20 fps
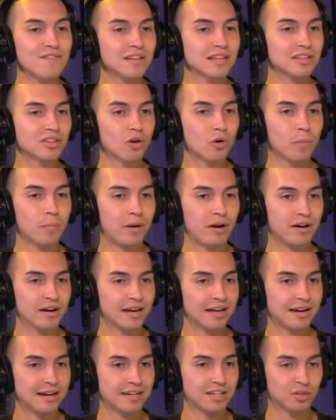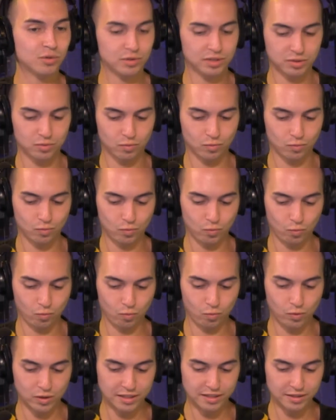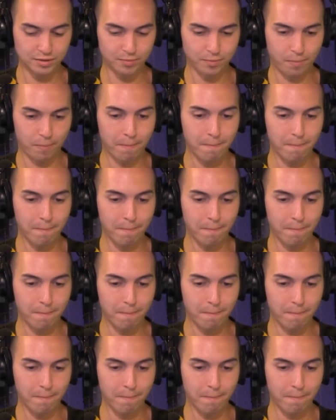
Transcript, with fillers: like the whole barricade idea was was